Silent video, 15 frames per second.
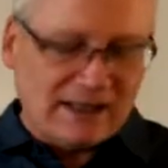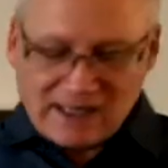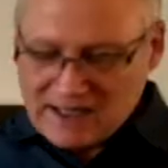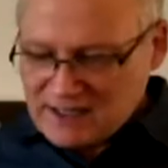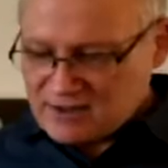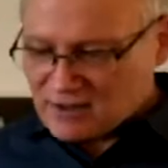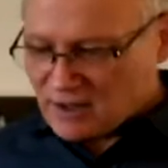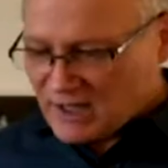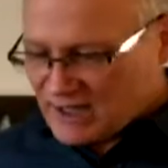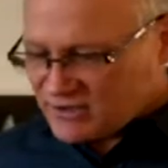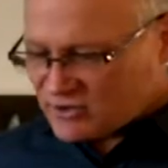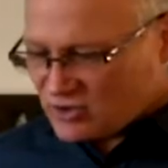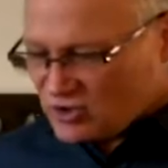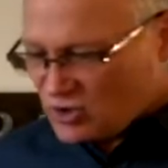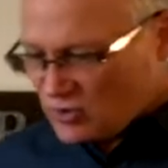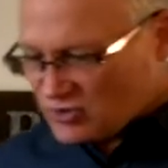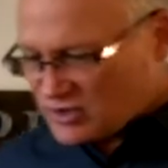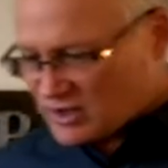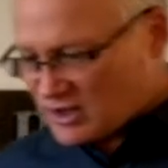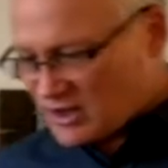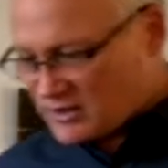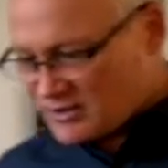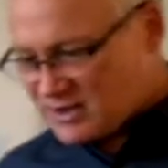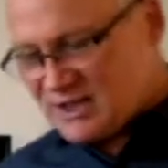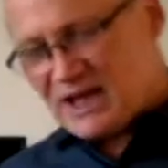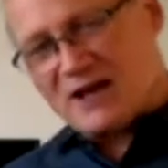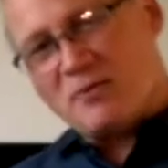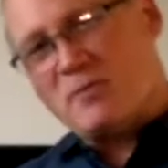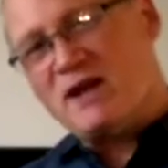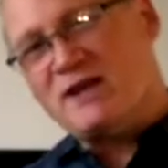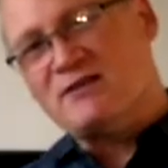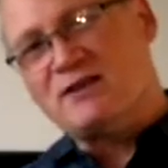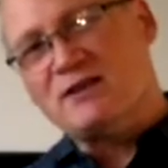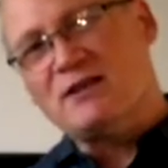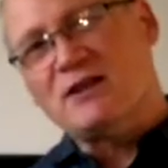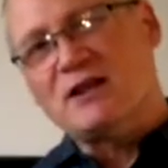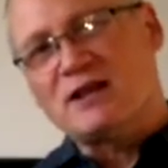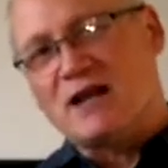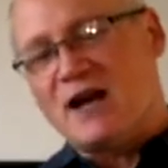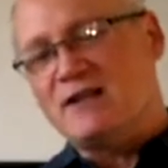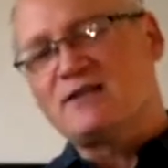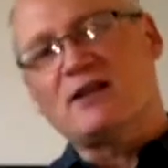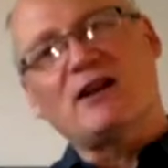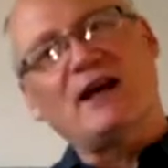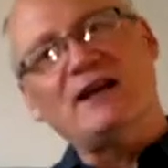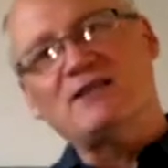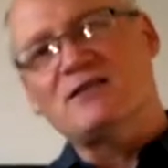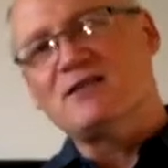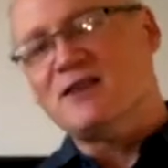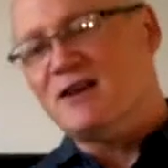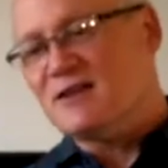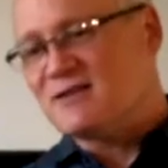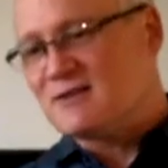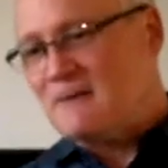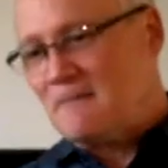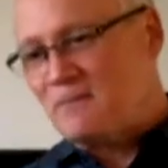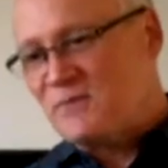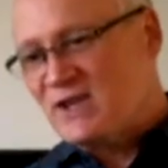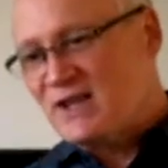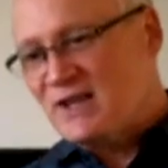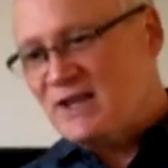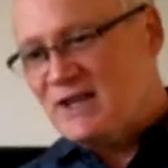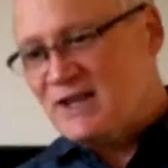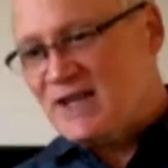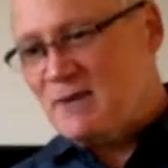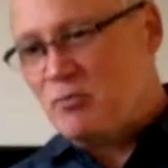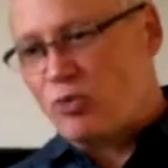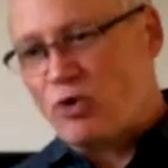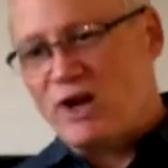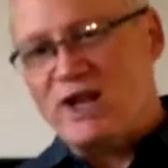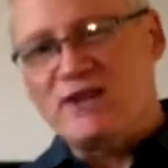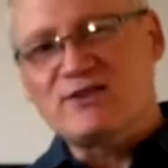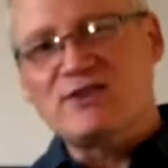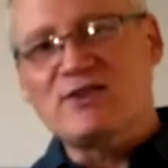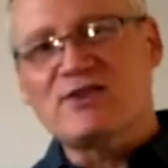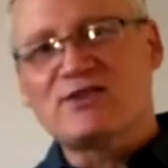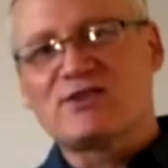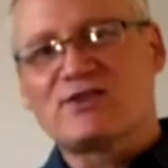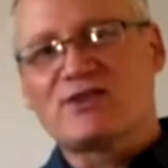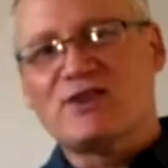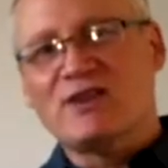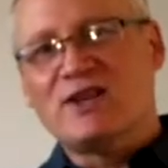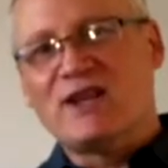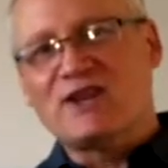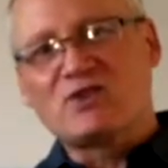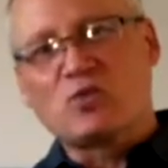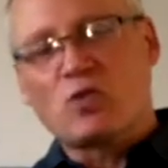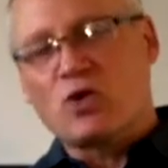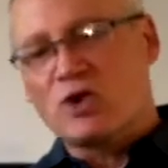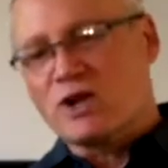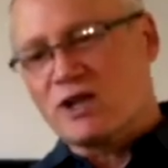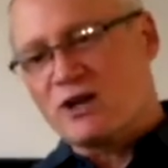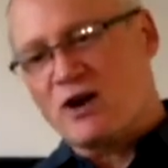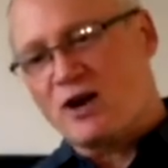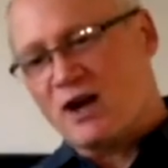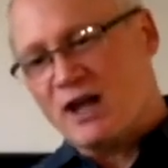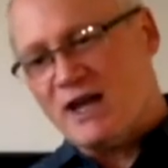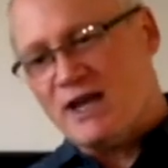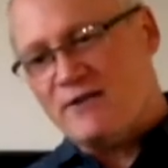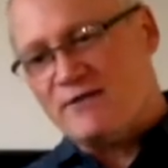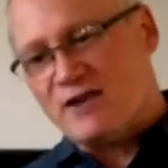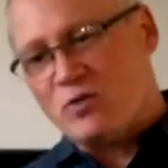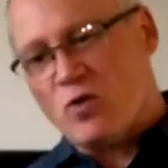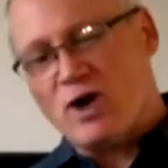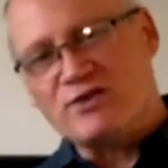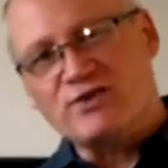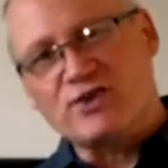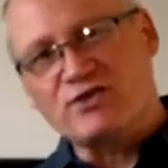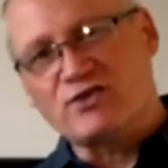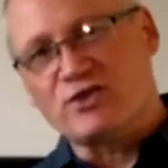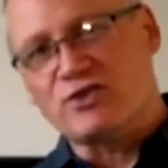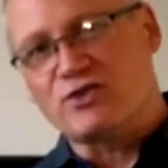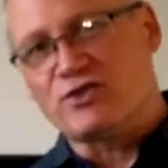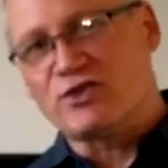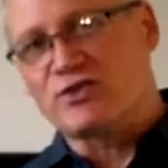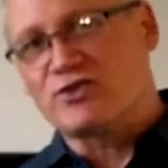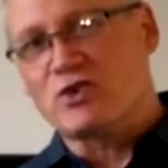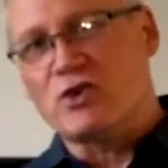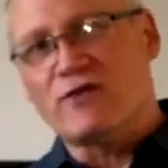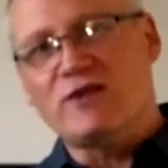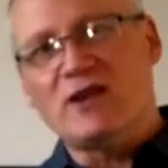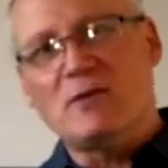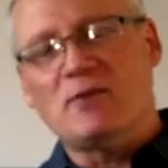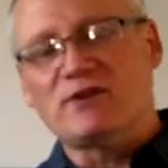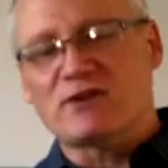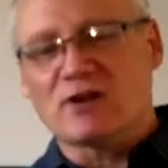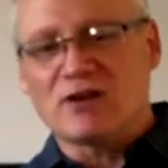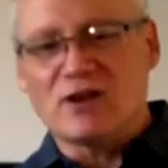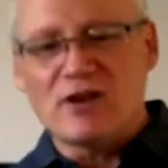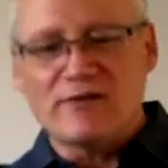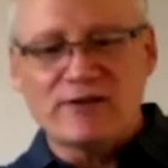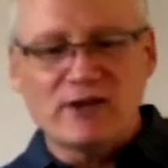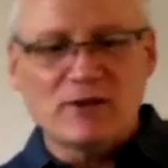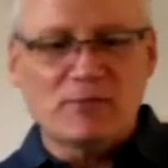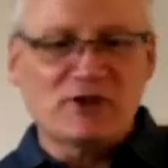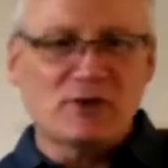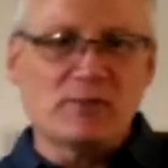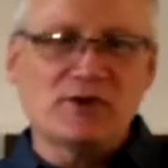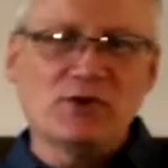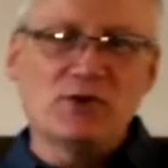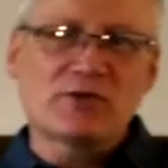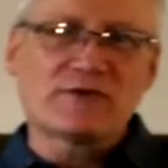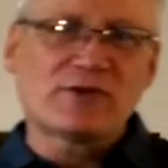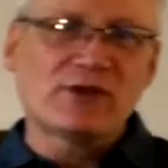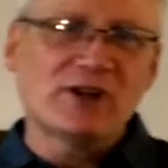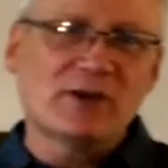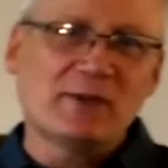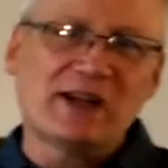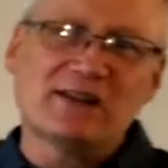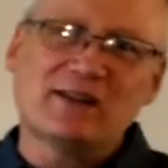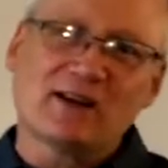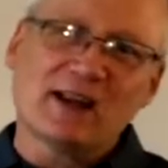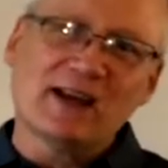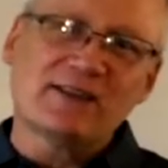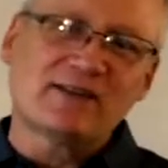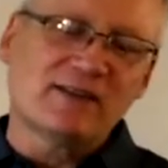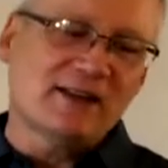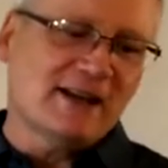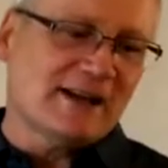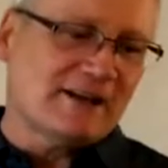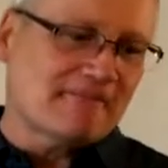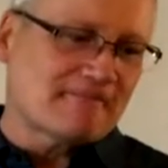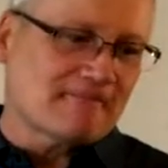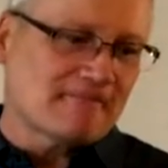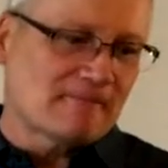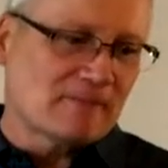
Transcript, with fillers: And he delights in using us. Isn't that amazing? God delights in us. He praises his work in our life. He wants us to, to serve him and to love him and to be used for him, and he delights in that.